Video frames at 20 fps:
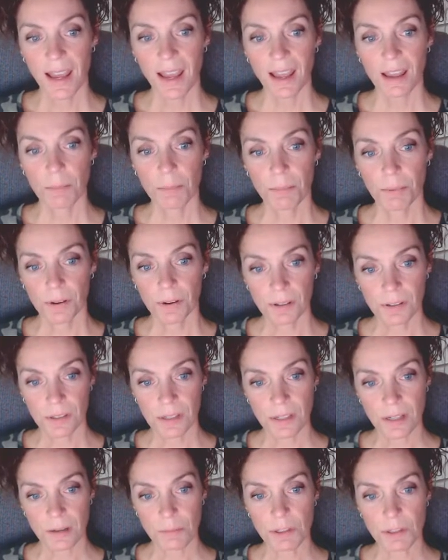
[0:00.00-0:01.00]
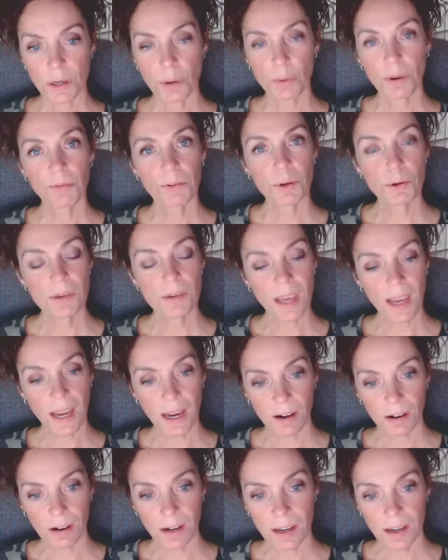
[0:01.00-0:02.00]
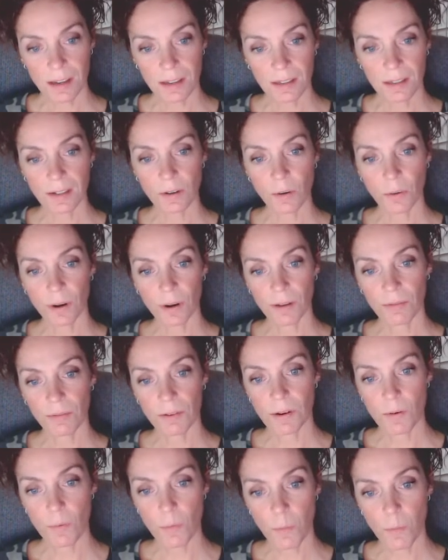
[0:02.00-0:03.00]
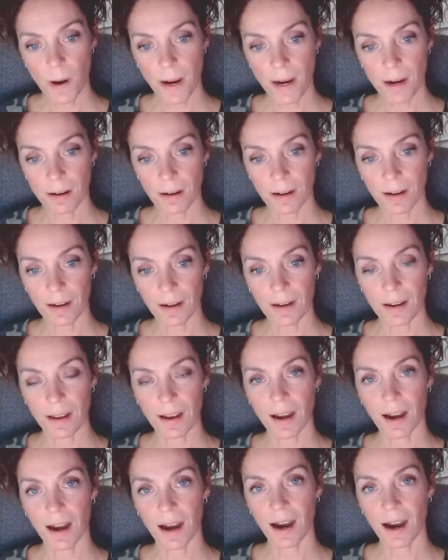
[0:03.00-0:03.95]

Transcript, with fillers: It burns them. So if you carry it or if you wear it,